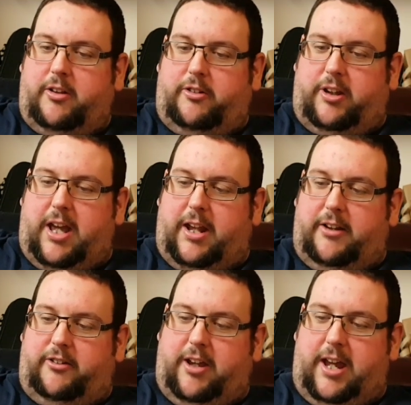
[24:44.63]
to get
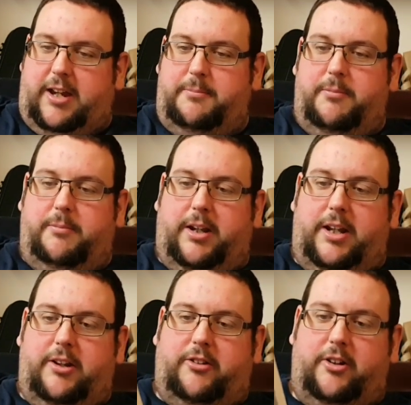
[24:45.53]
this game
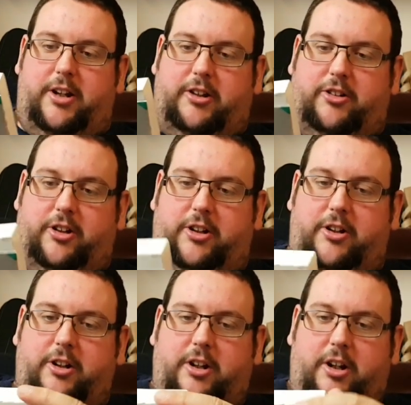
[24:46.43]
in this
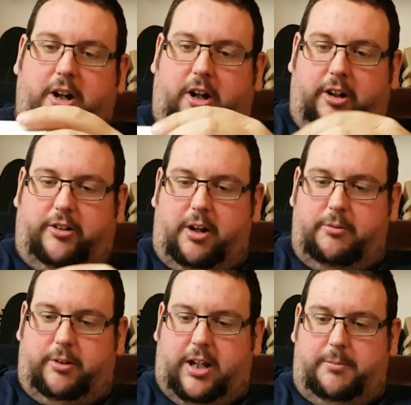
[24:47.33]
condition, I
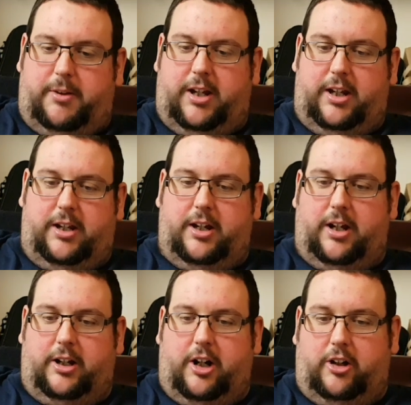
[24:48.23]
don't keep the
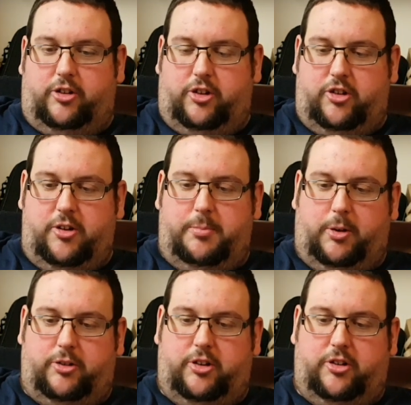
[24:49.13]
cartridges in
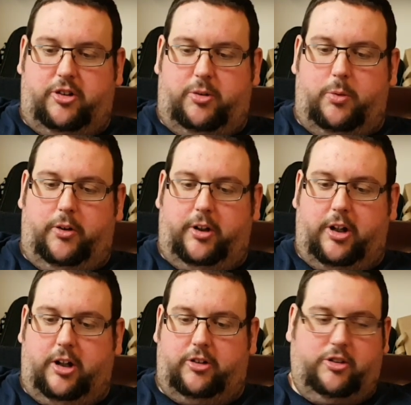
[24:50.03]
boxes because you want the
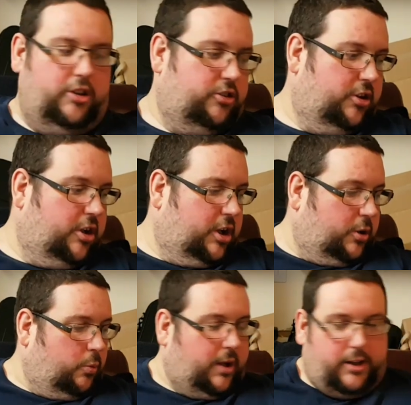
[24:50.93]
cartridges
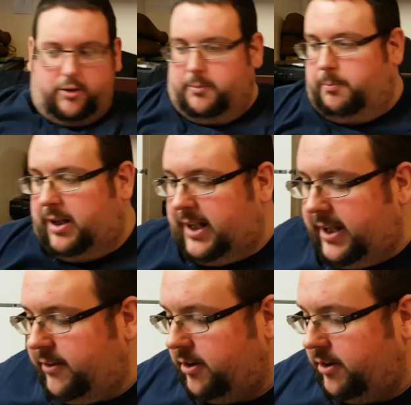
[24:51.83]
where you can play